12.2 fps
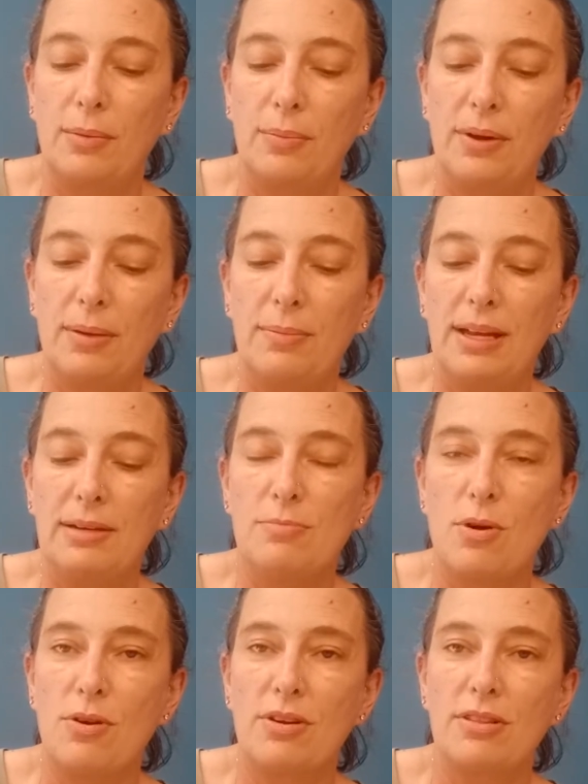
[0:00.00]
But I made
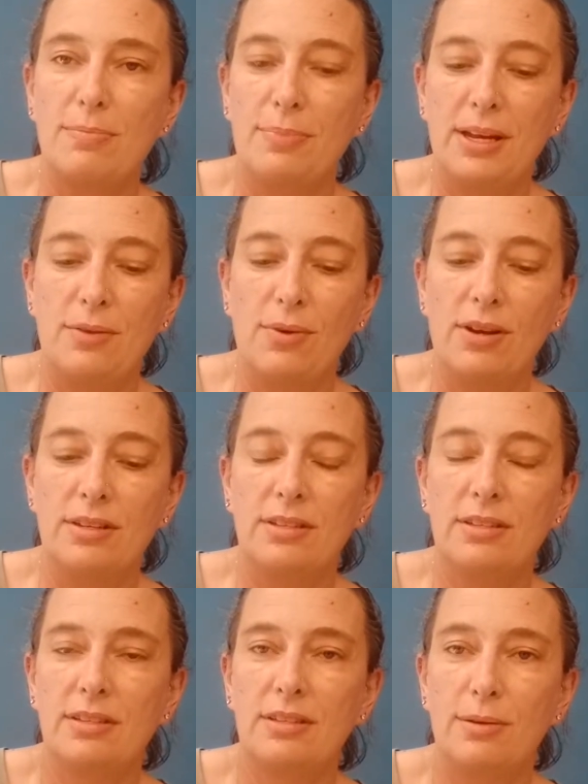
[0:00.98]
more of the big ones
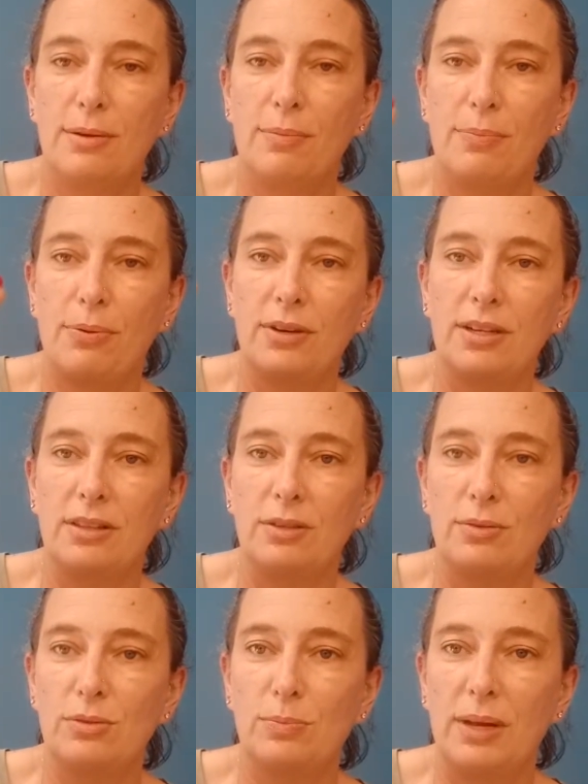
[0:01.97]
to put in
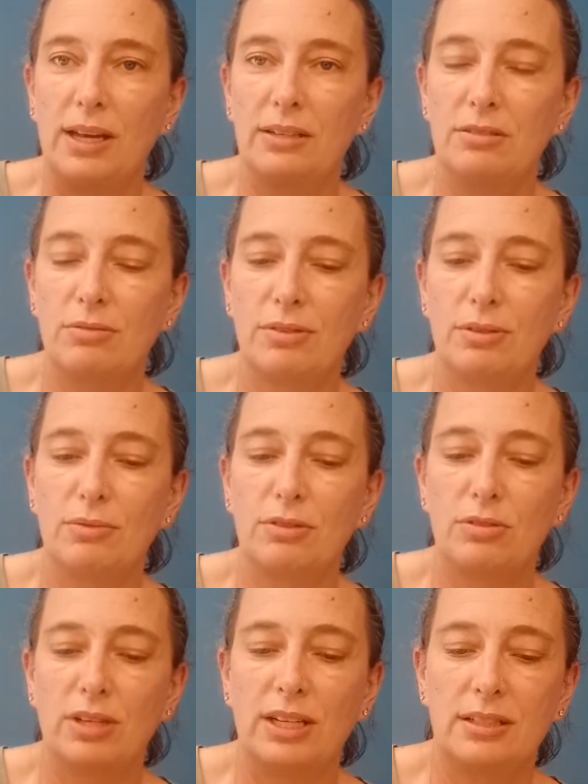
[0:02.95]
those bags for the
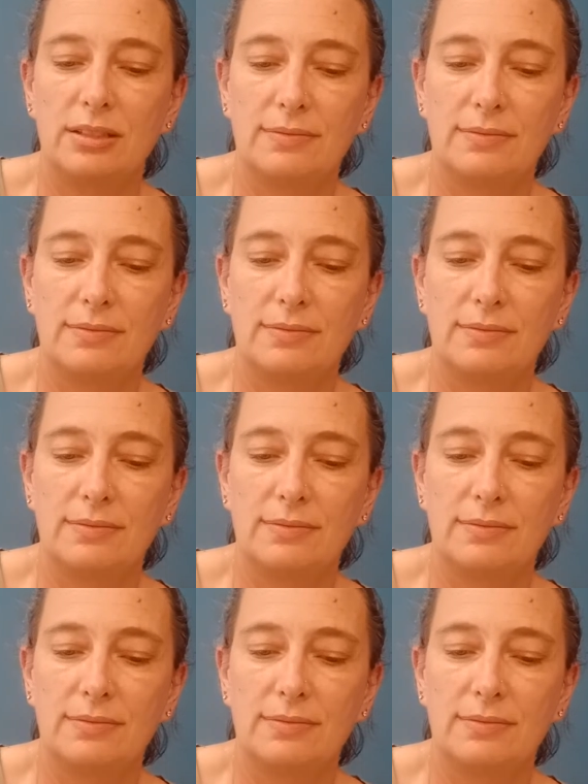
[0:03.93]
retreat.